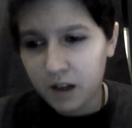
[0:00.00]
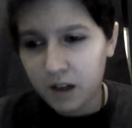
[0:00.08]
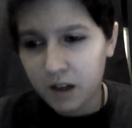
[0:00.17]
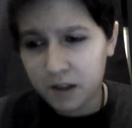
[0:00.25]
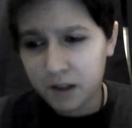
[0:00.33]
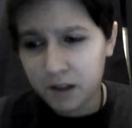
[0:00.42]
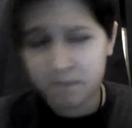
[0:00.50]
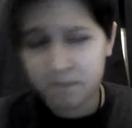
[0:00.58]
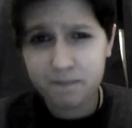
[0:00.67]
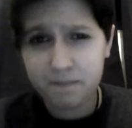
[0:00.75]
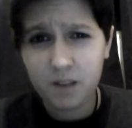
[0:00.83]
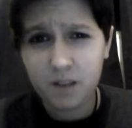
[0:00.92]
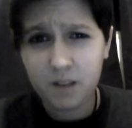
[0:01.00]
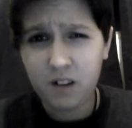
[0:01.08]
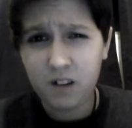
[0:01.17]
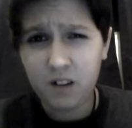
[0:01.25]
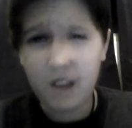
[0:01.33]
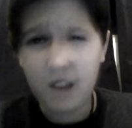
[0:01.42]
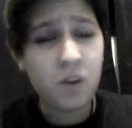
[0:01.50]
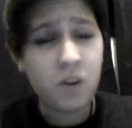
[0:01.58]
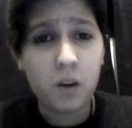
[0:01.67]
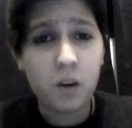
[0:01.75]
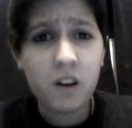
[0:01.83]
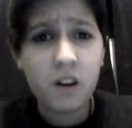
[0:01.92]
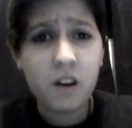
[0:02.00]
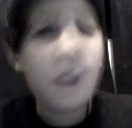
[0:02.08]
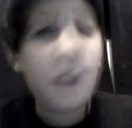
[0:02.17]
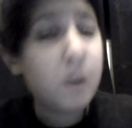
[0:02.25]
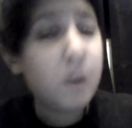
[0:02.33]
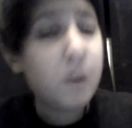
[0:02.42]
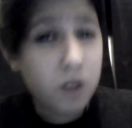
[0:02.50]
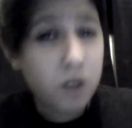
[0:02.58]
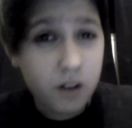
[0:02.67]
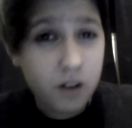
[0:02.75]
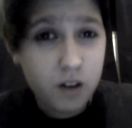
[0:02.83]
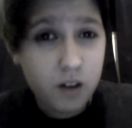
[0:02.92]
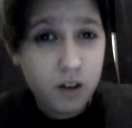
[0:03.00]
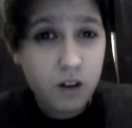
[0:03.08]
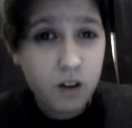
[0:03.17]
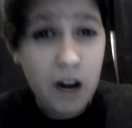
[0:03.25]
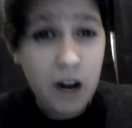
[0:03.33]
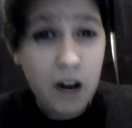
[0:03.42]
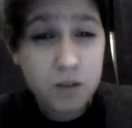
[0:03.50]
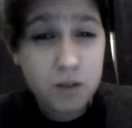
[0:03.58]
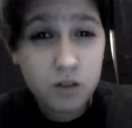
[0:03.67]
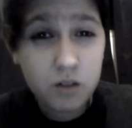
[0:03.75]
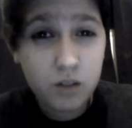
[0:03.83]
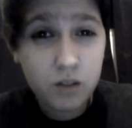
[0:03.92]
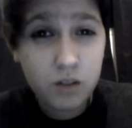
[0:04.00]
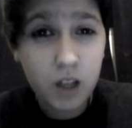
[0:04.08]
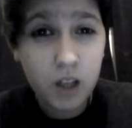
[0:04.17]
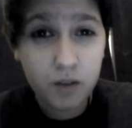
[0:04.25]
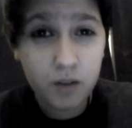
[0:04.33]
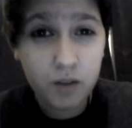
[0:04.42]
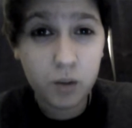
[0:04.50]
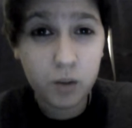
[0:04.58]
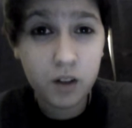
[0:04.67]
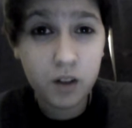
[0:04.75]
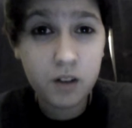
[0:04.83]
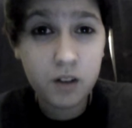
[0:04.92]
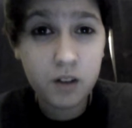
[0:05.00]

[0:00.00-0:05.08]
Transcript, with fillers: Um everyone, everyone, absolutely everyone